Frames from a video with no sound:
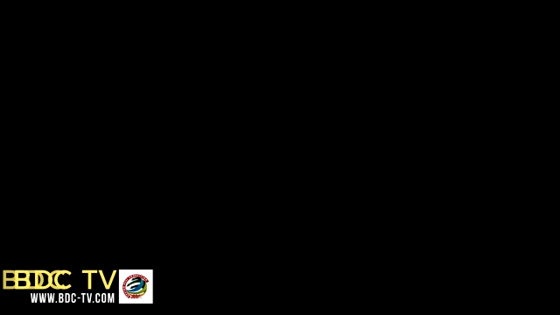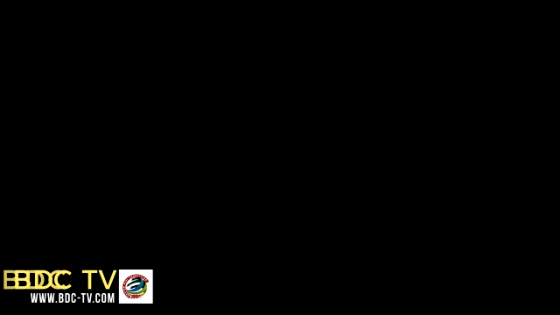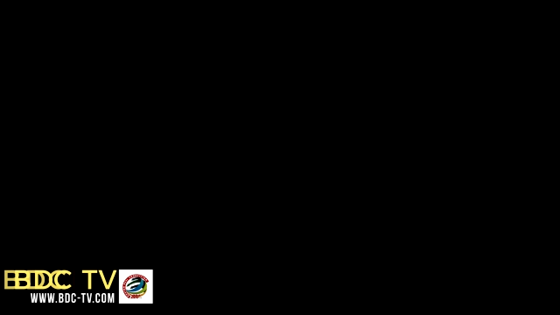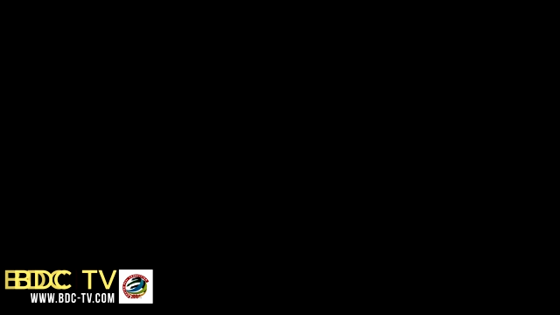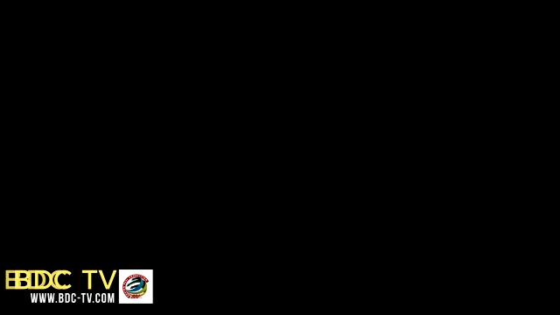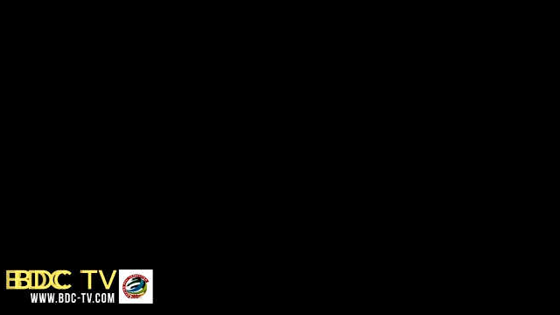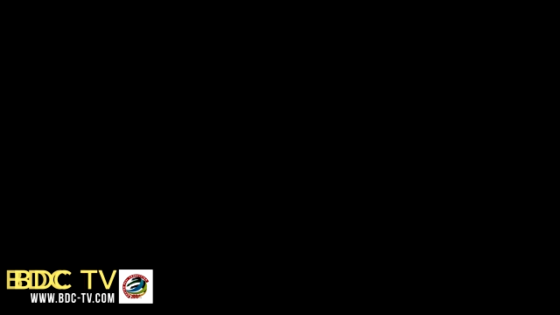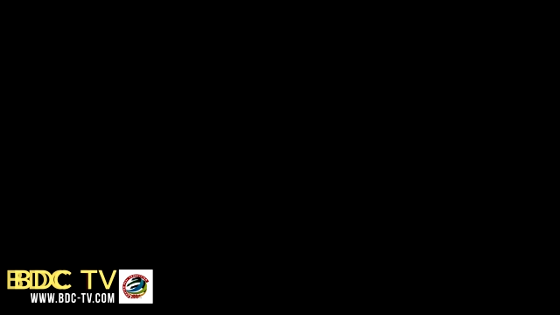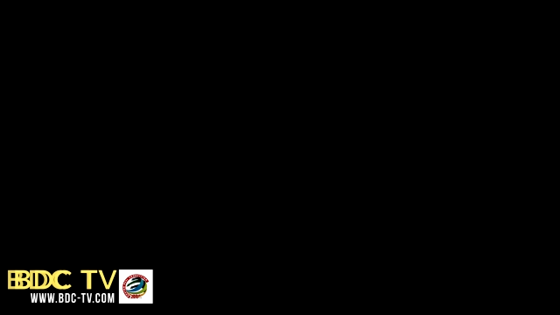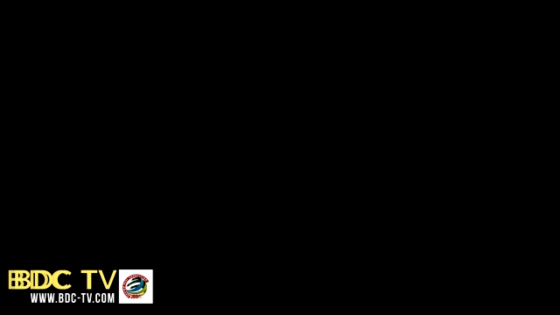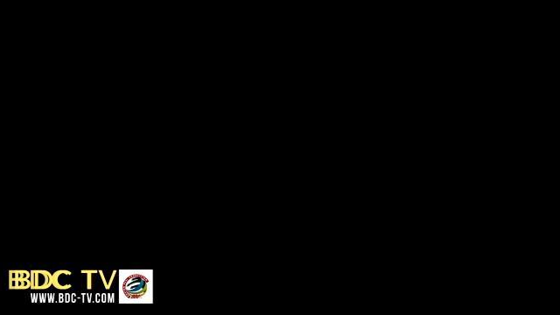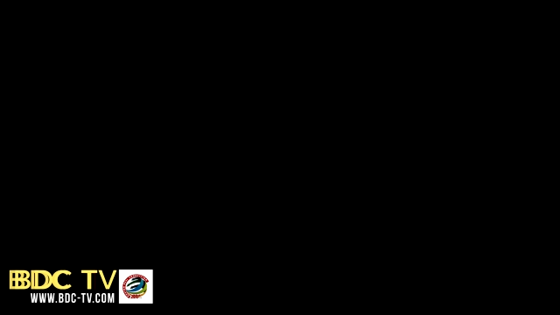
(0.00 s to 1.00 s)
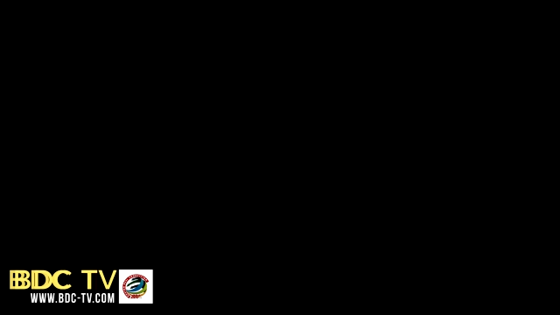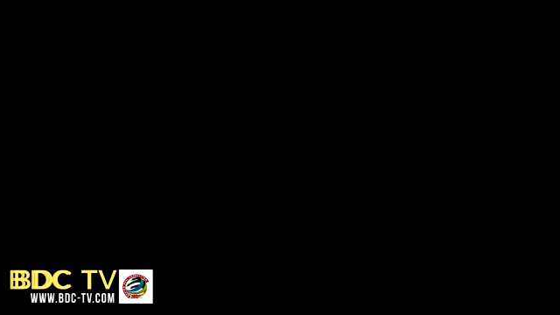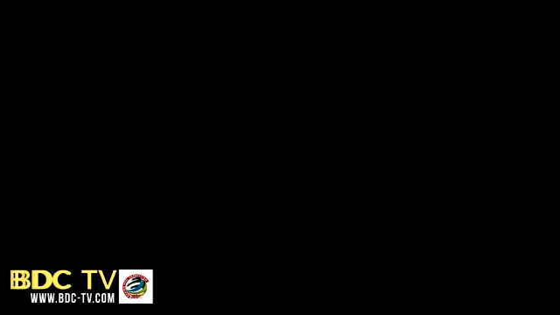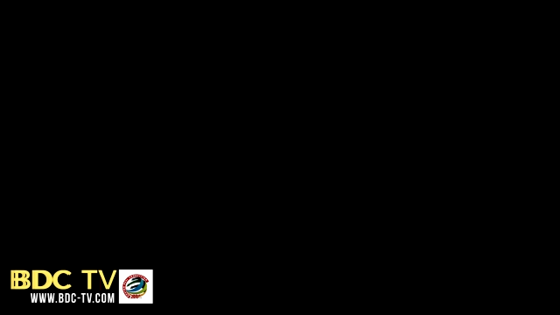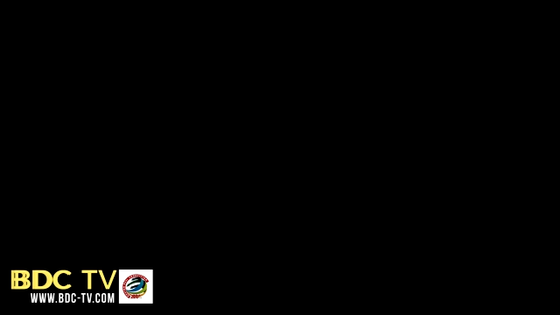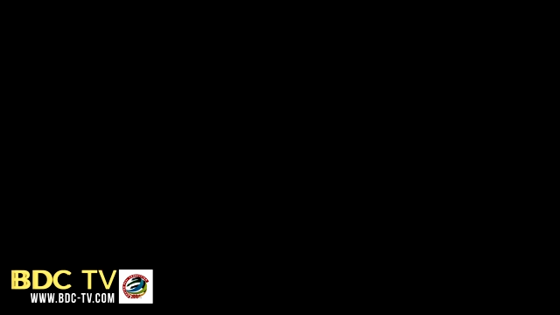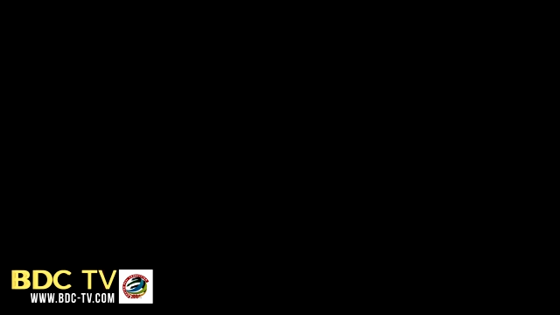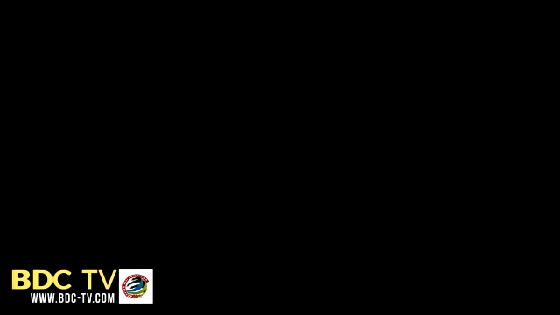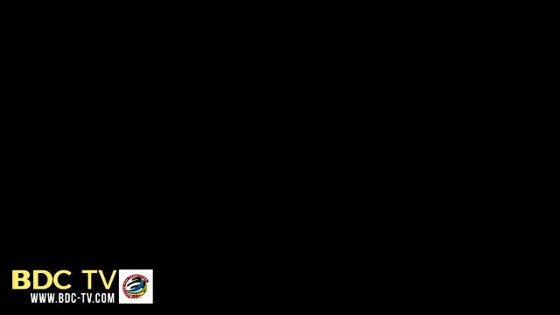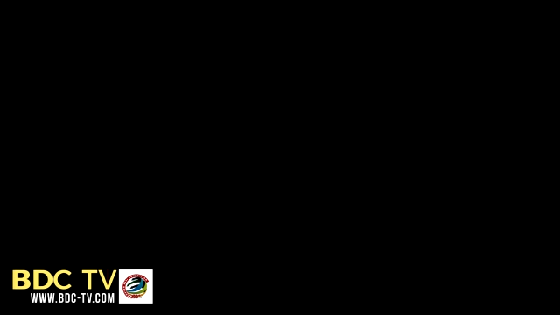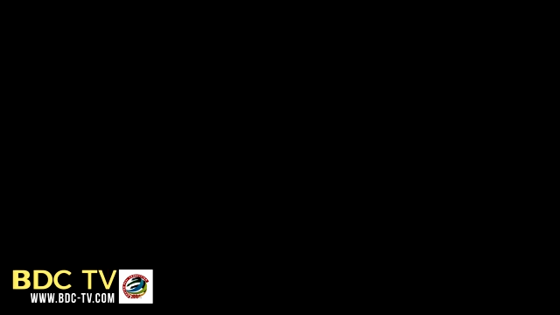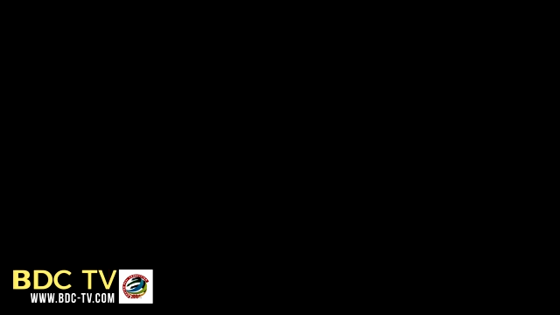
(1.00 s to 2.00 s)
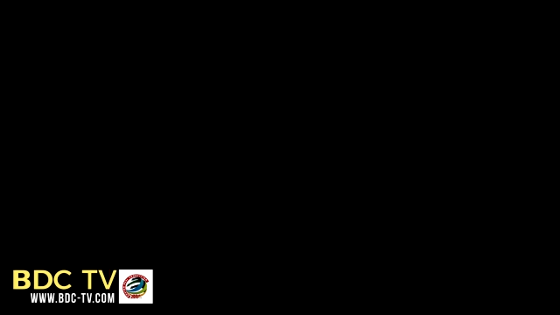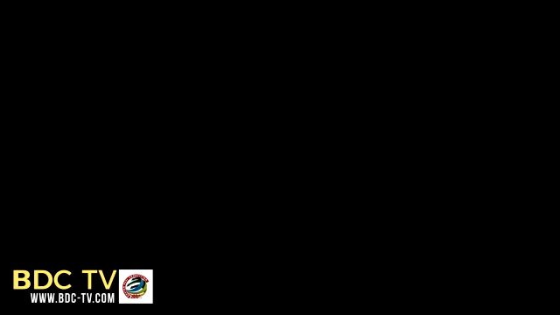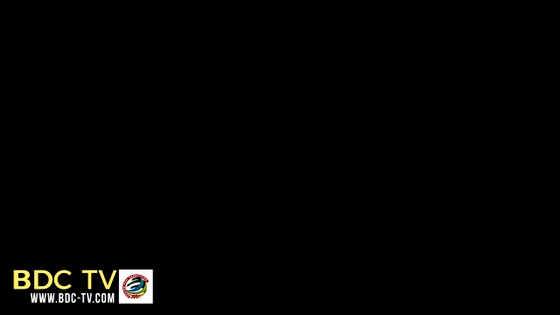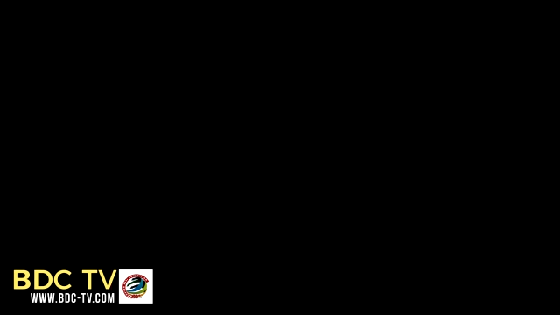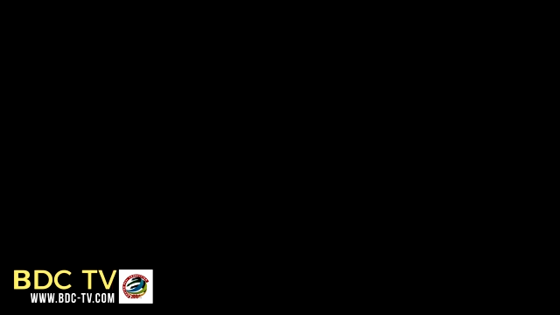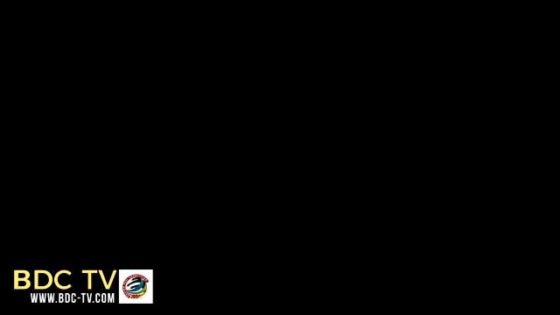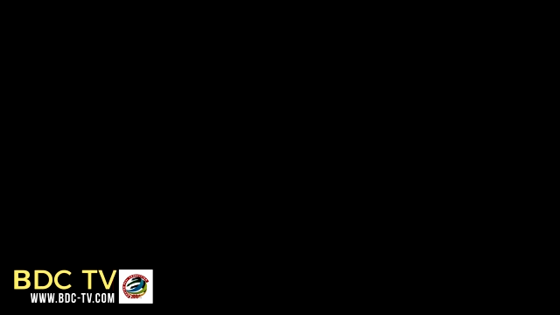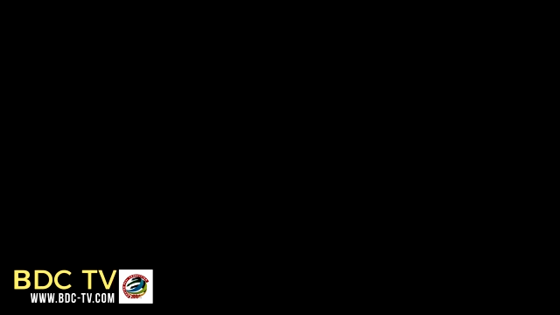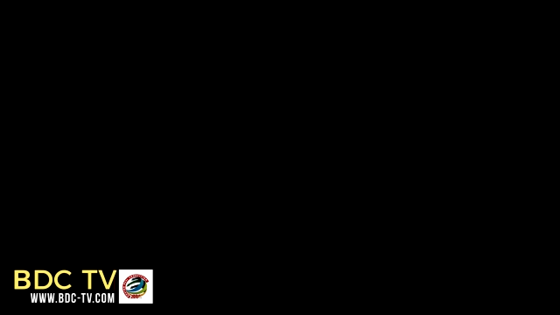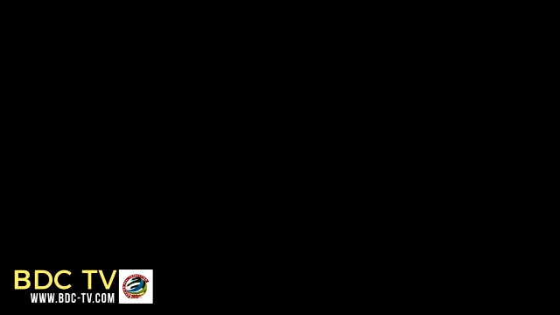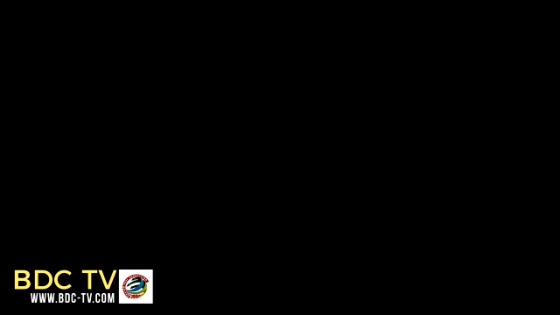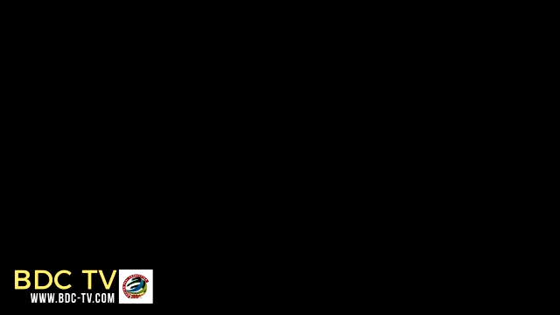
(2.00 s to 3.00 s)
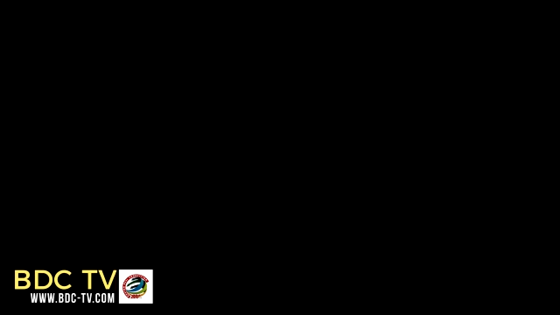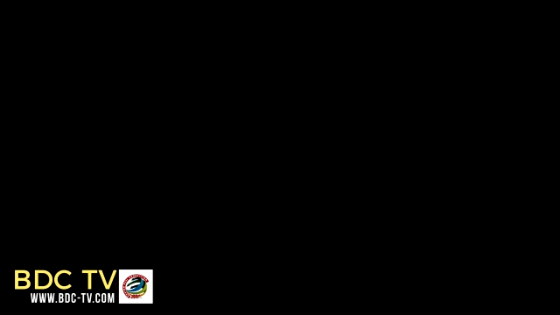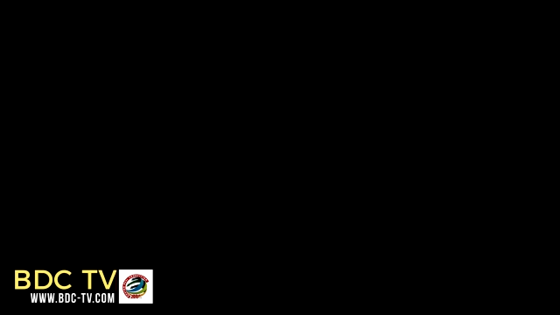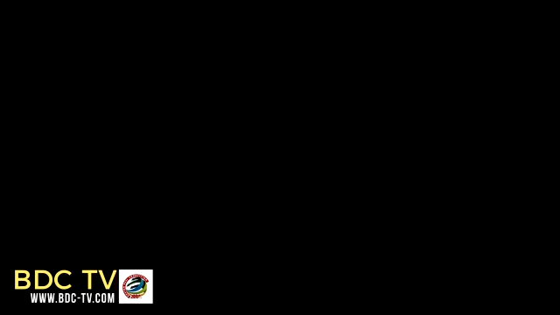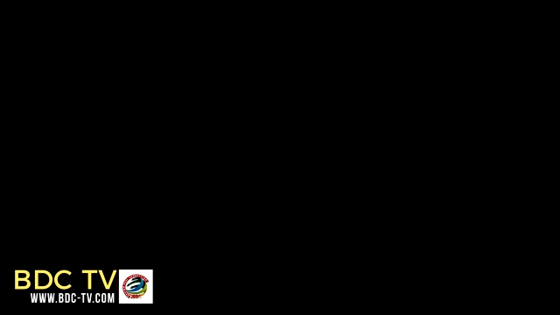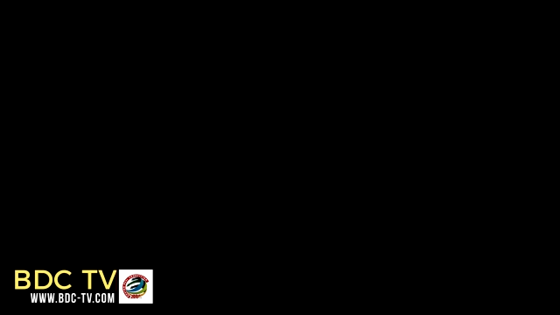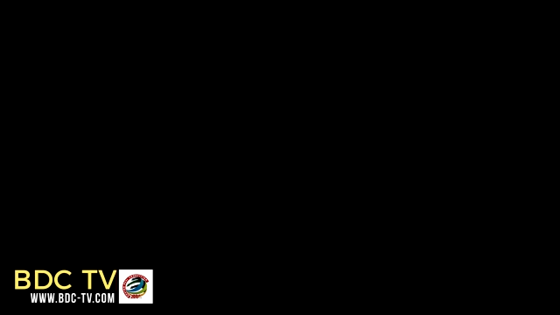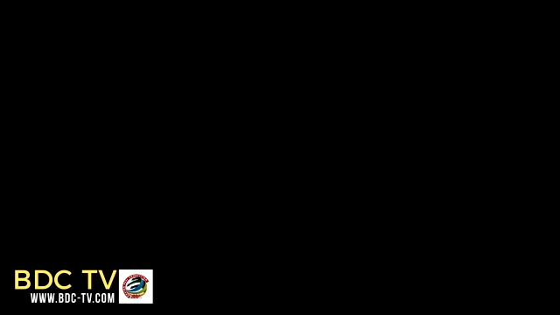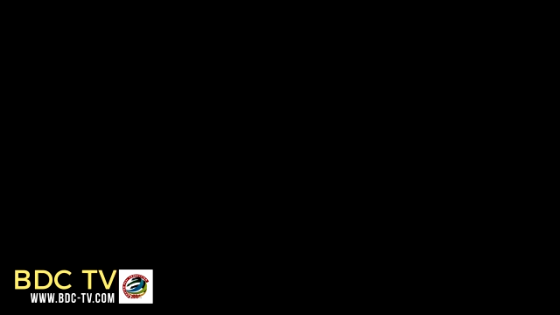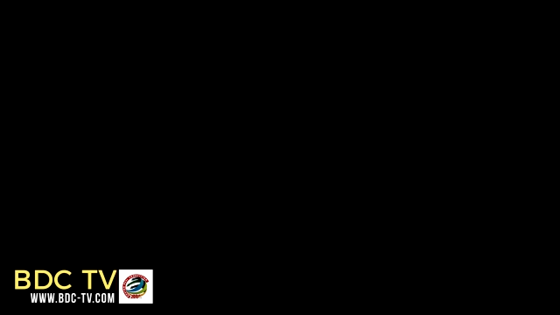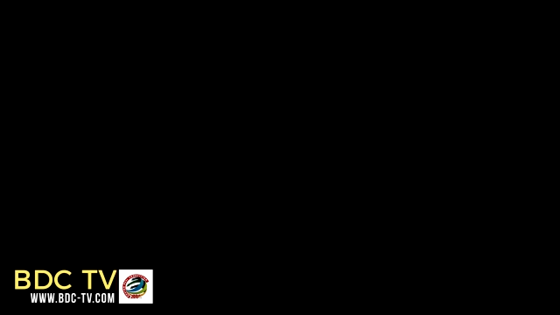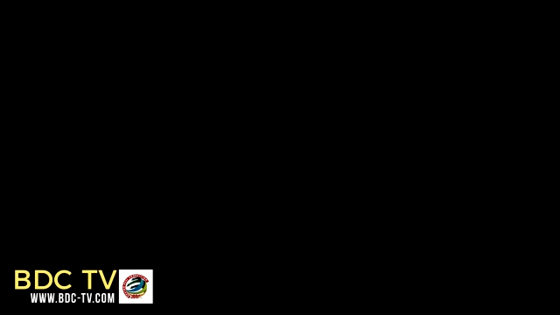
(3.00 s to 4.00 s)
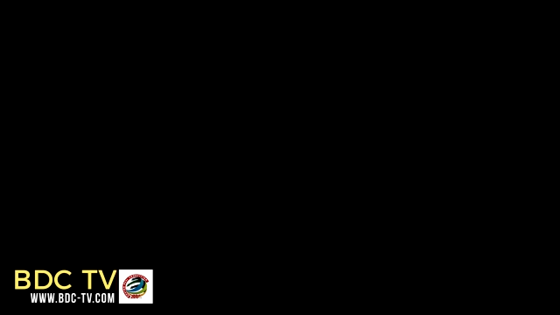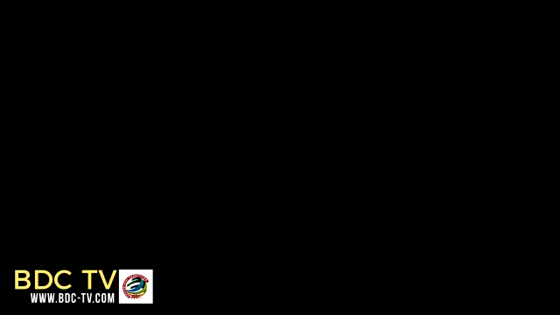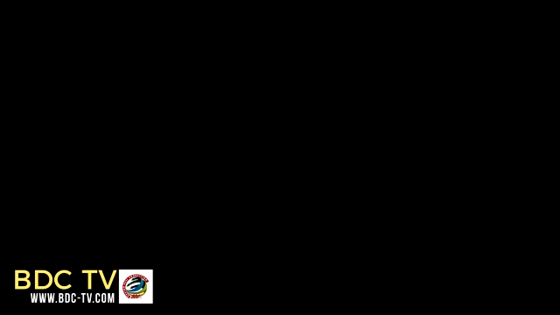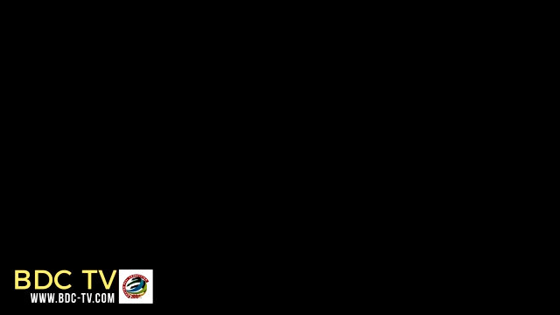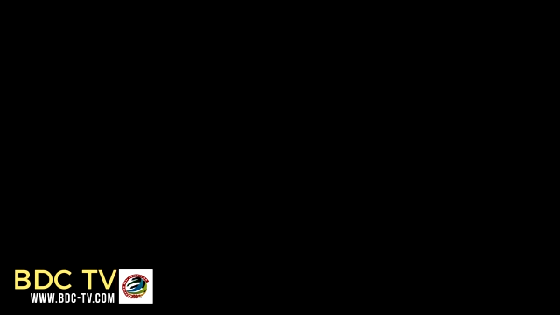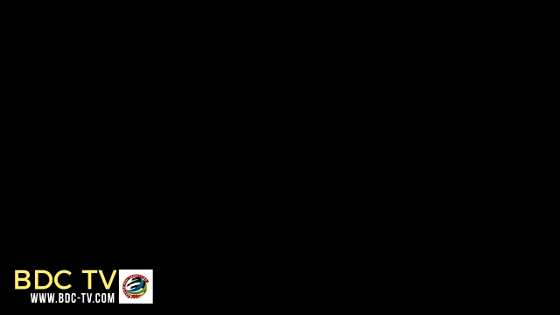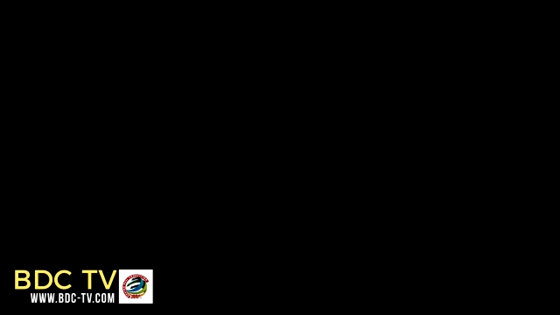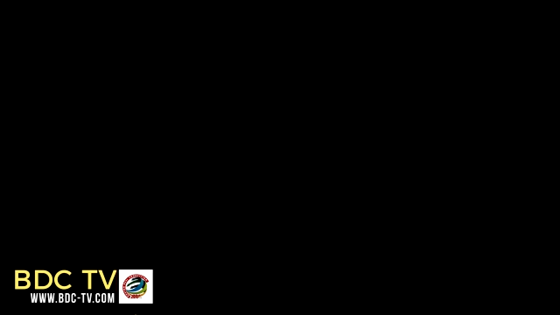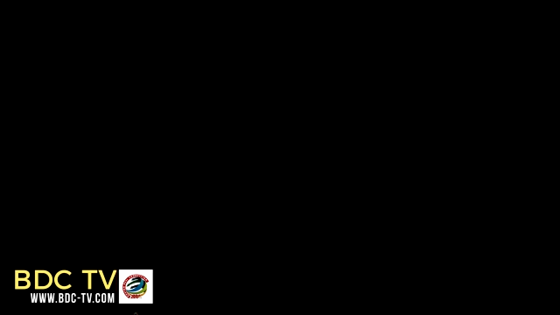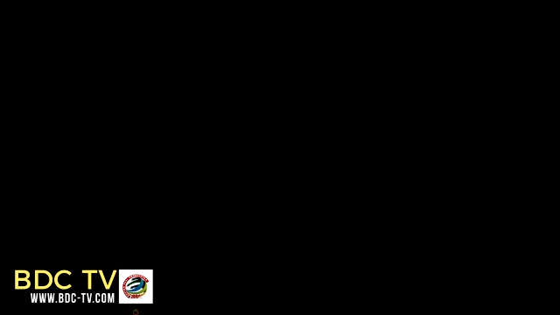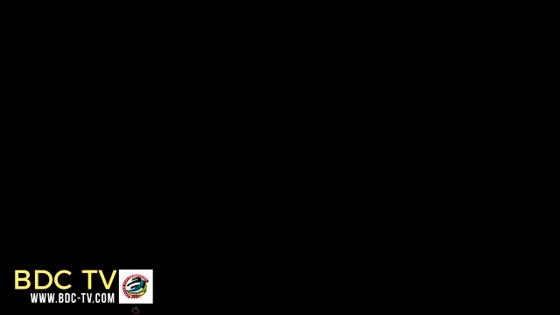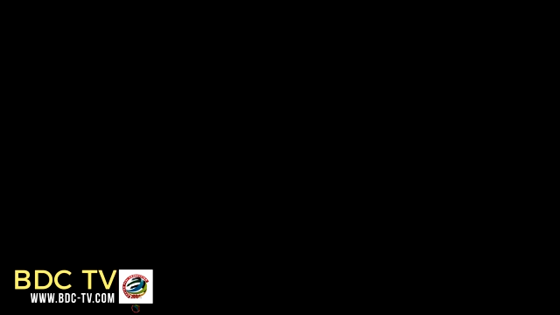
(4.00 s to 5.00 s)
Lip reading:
No face is visible, so there are no lips to read.